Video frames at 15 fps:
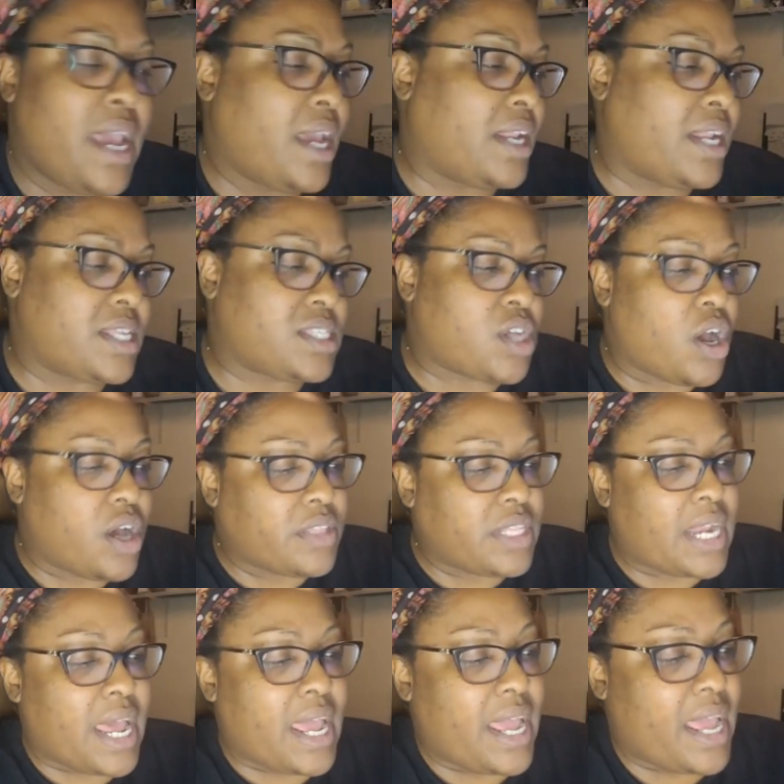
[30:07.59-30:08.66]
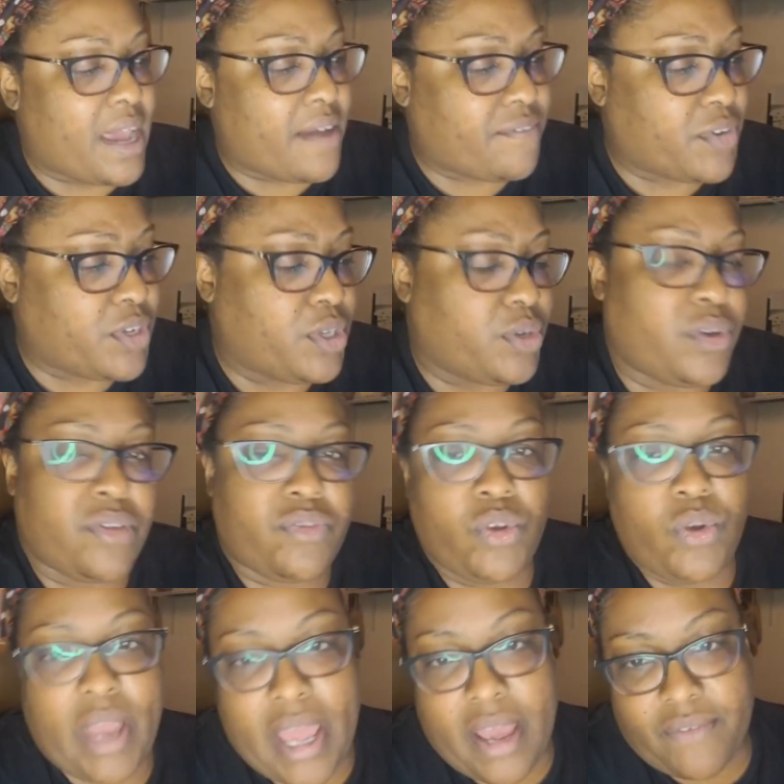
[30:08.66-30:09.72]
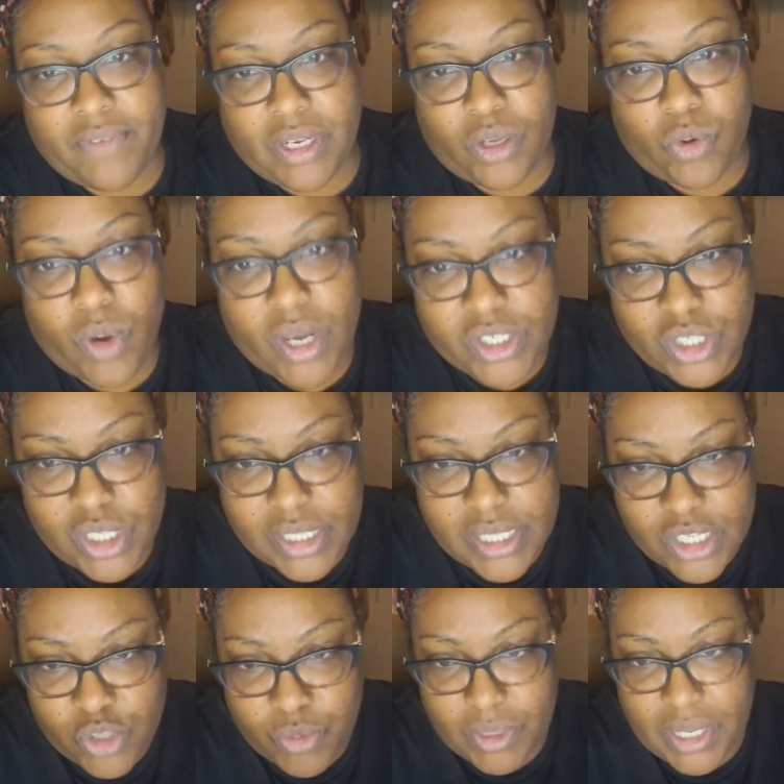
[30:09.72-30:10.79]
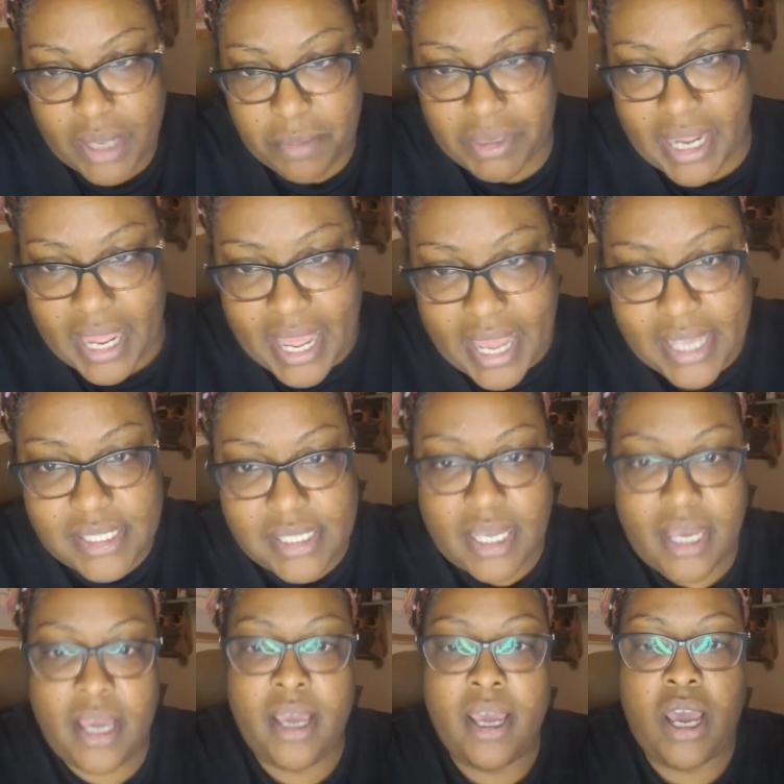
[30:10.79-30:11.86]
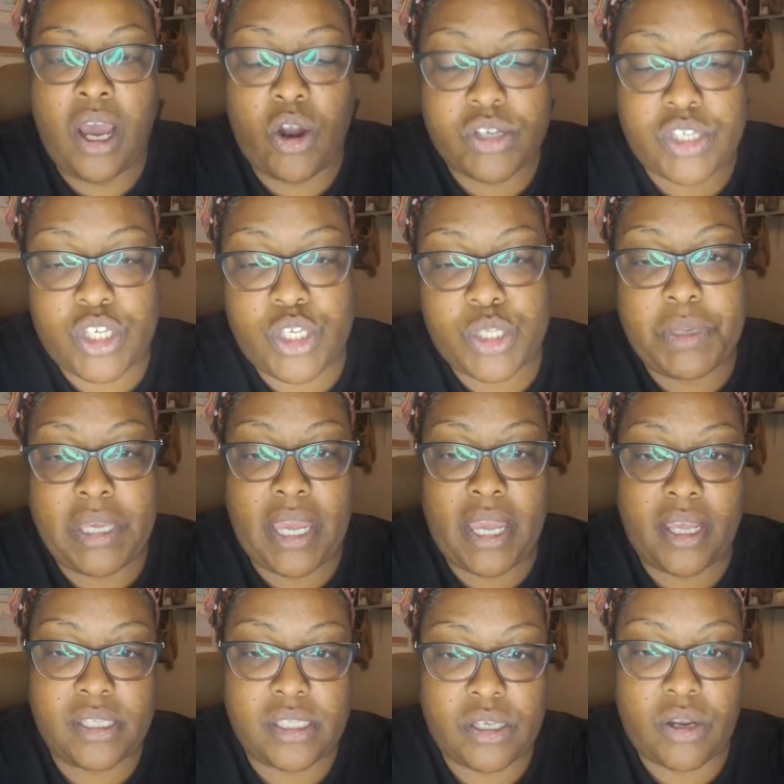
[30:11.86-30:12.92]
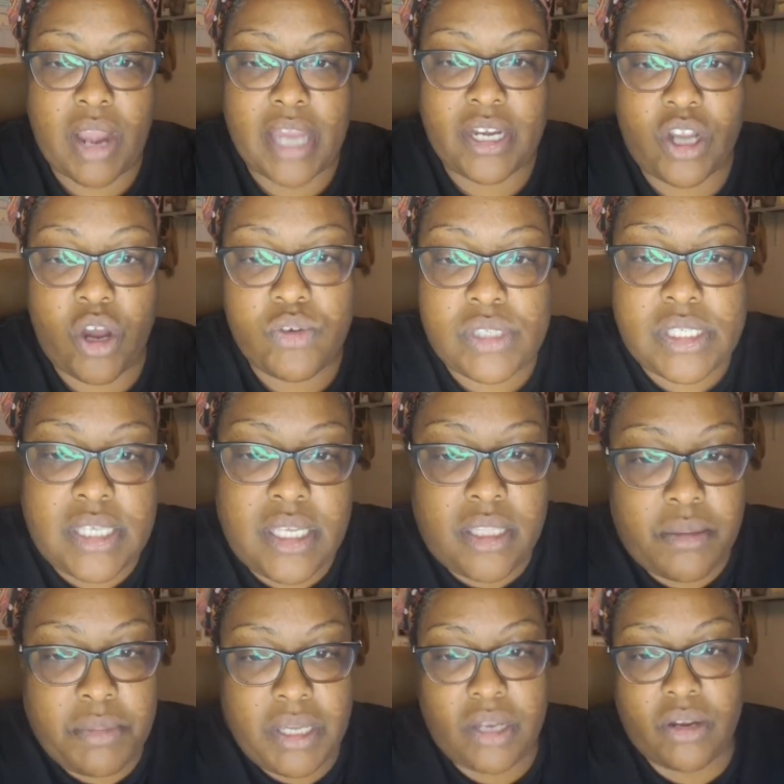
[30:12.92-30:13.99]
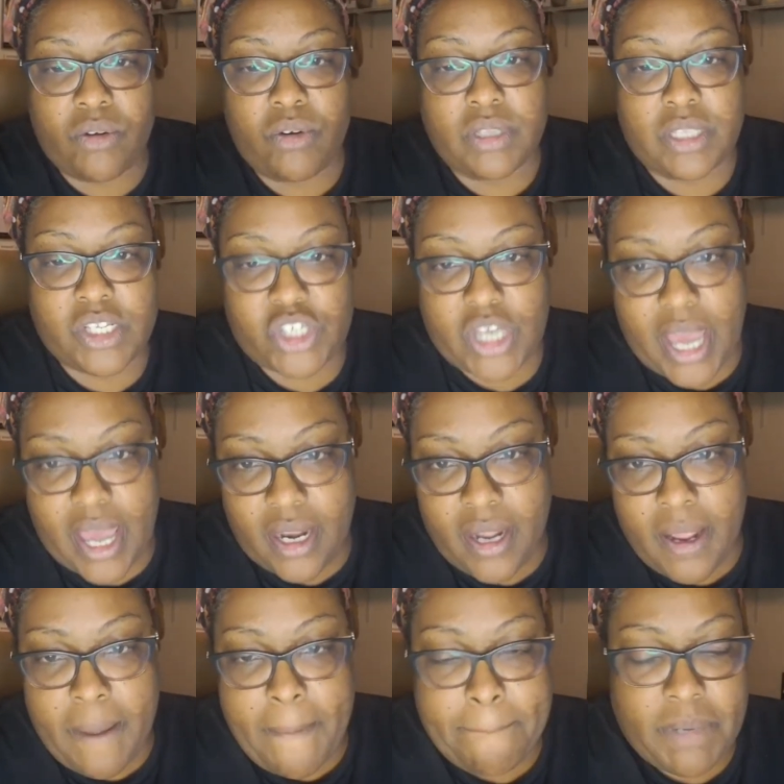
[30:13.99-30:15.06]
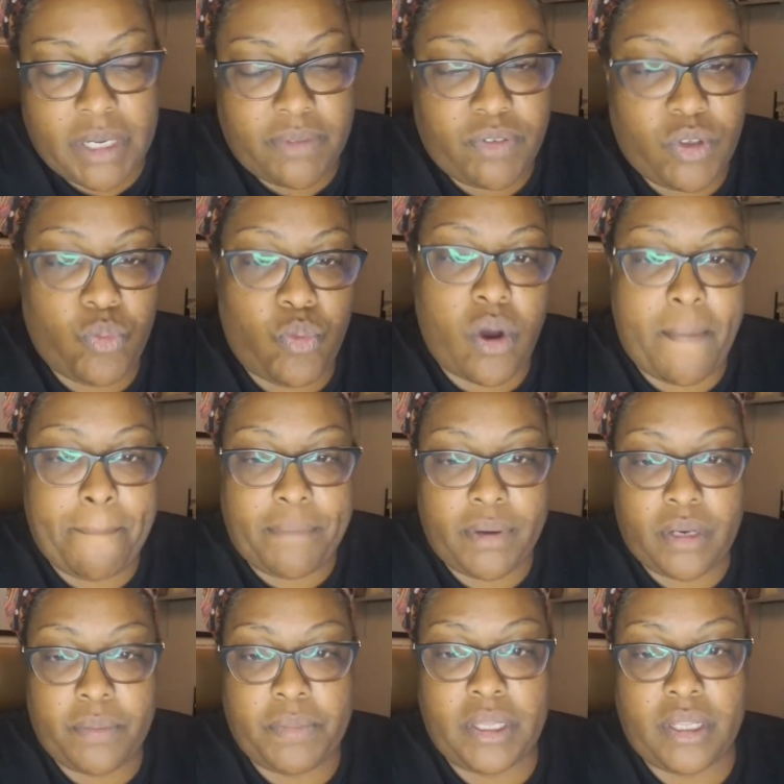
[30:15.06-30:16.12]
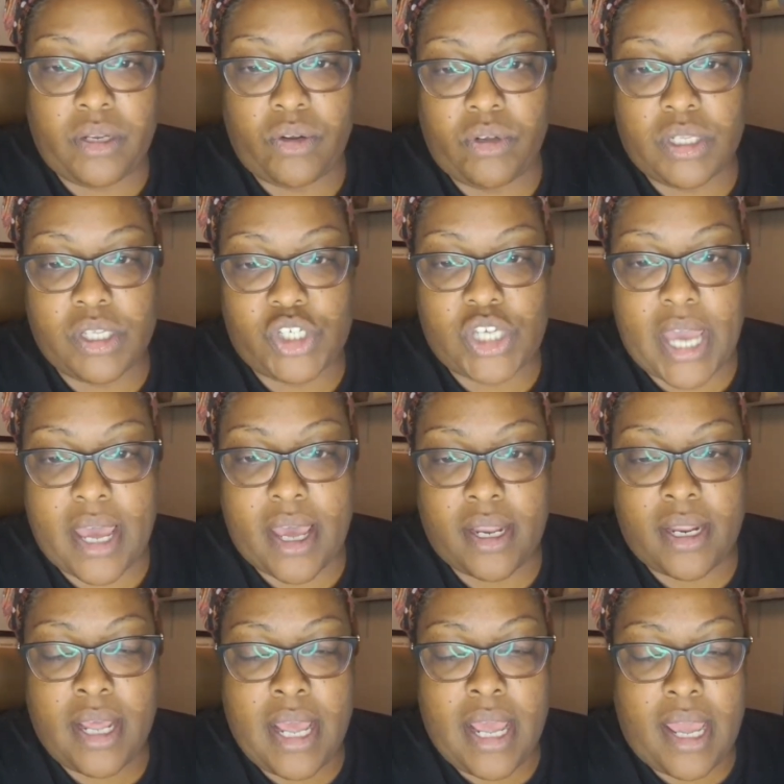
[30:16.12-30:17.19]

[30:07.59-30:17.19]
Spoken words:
And that's all that I have for you. If you have any questions that you would like me to ask, or answer, I don't see them here on the chat, but if you want, put them in on the chat.